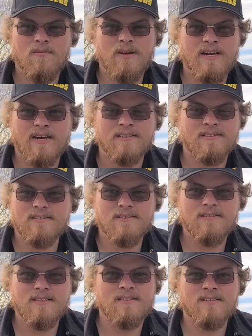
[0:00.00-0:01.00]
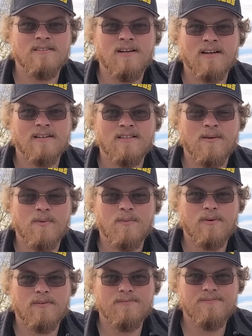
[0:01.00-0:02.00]
because this is not
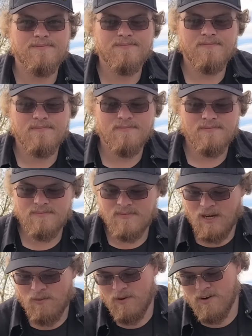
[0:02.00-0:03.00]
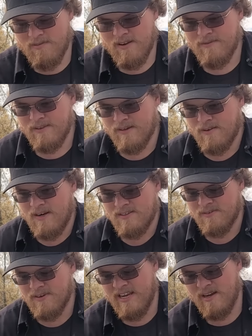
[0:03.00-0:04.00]
acceptable. I wonder if even the
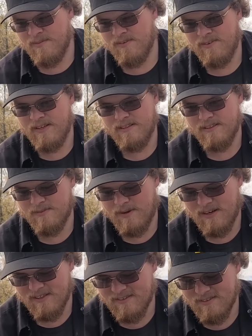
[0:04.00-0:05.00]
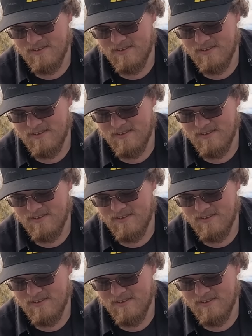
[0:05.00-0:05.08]
Chrysler cam would fit in this box.